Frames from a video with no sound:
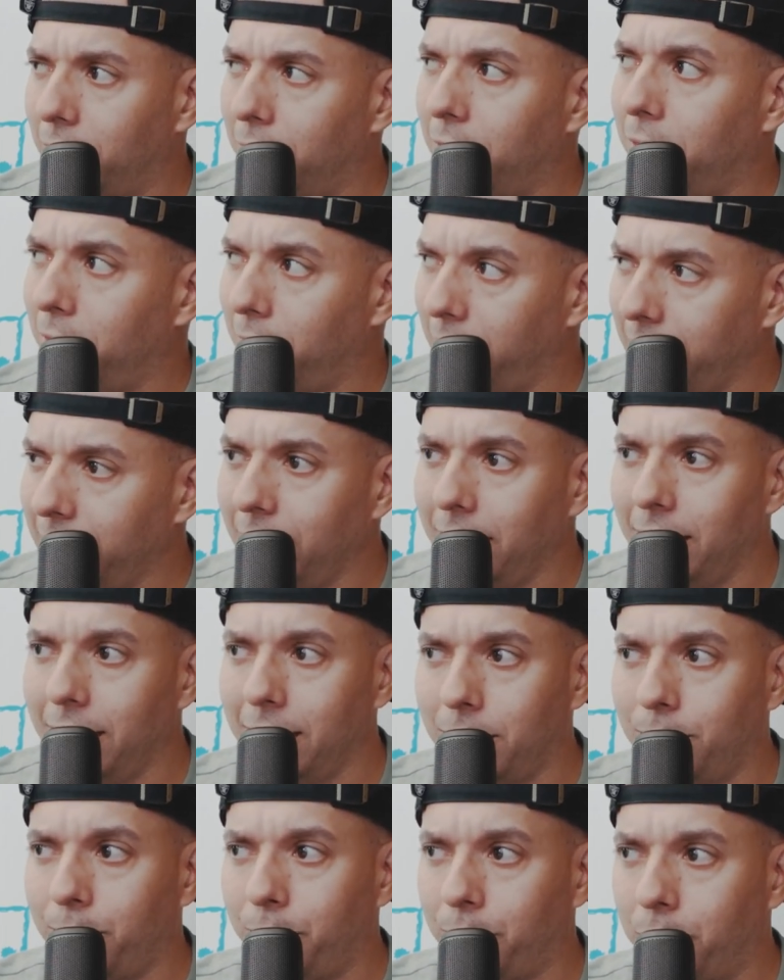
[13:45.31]
what
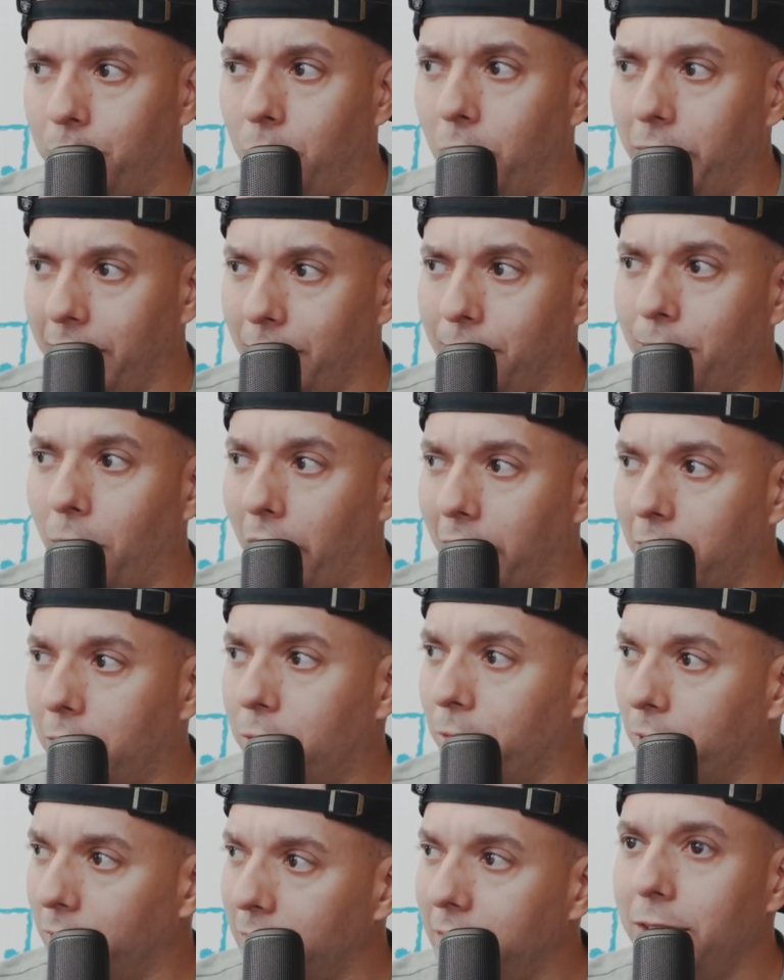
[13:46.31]
did Mark
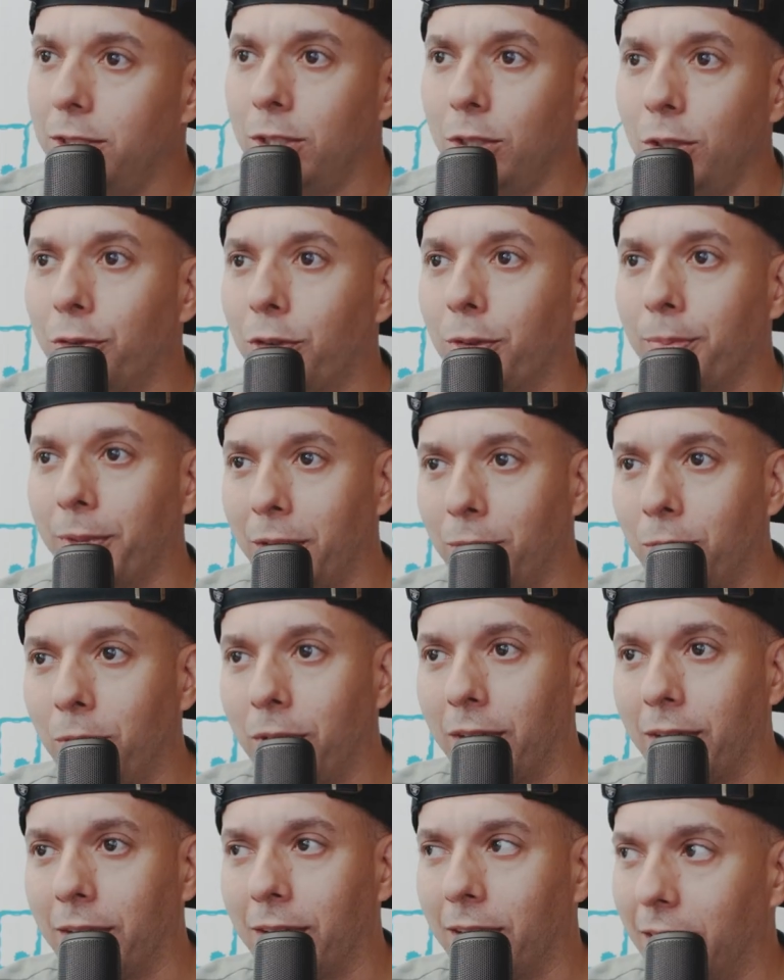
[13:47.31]
really do for me
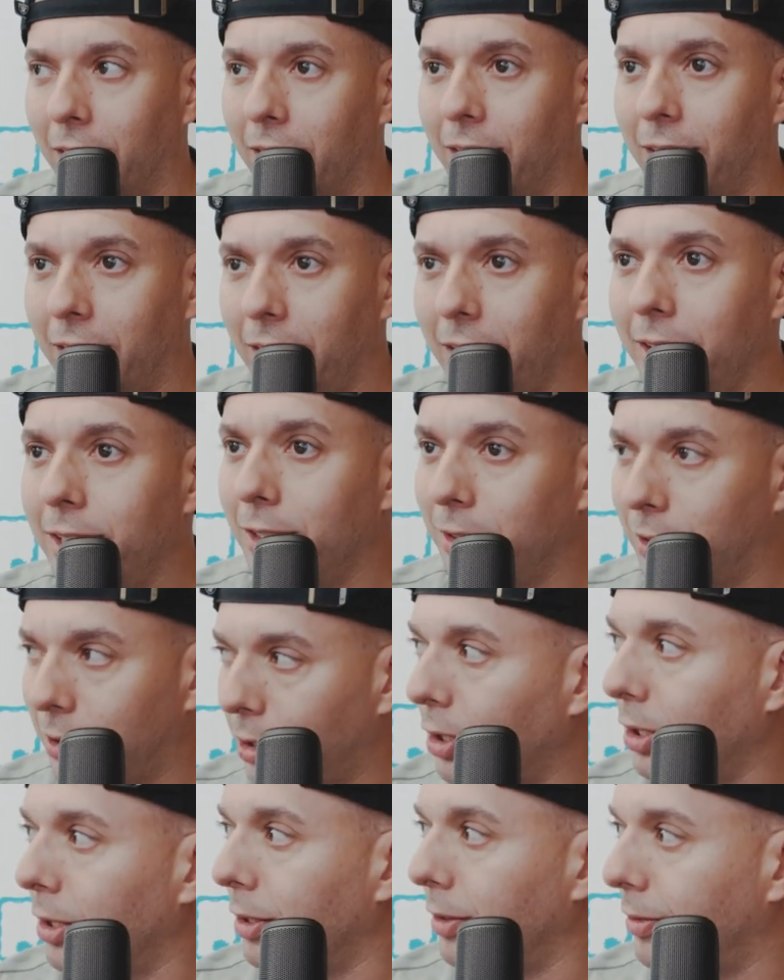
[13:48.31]
where he
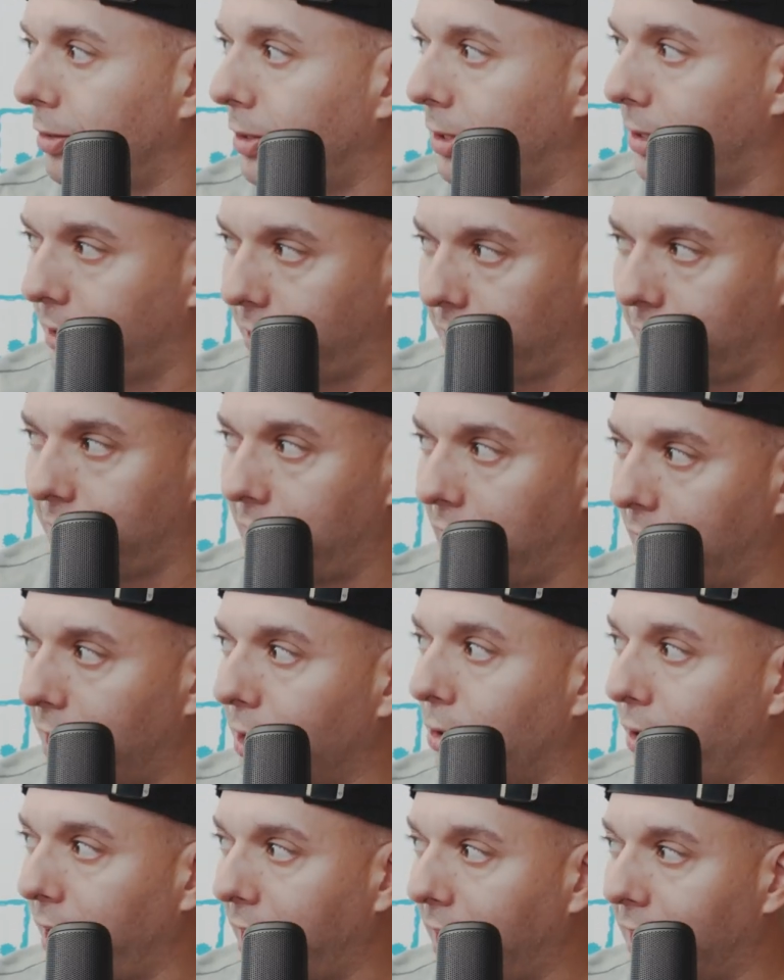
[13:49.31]
deserves
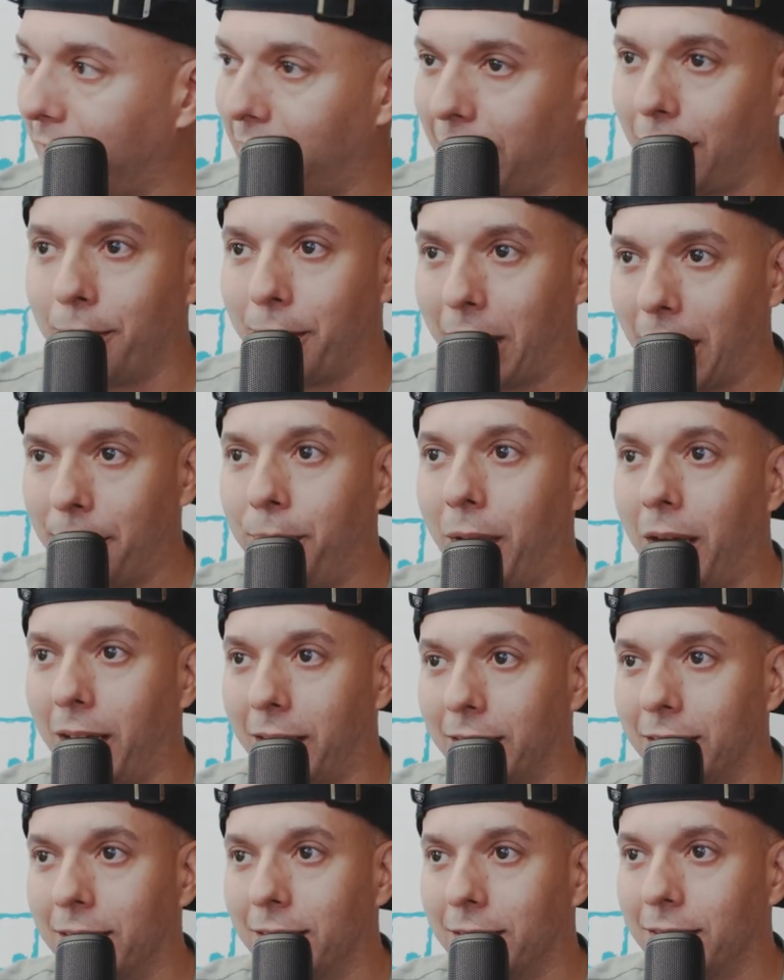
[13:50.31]
10 grand out of my
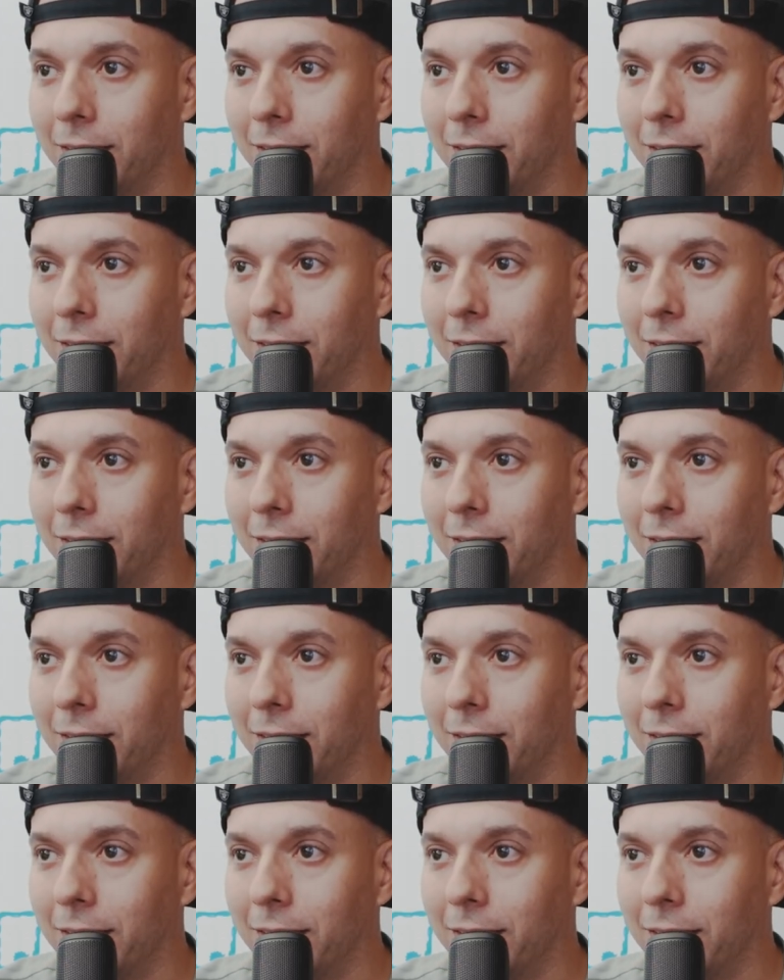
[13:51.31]
pocket?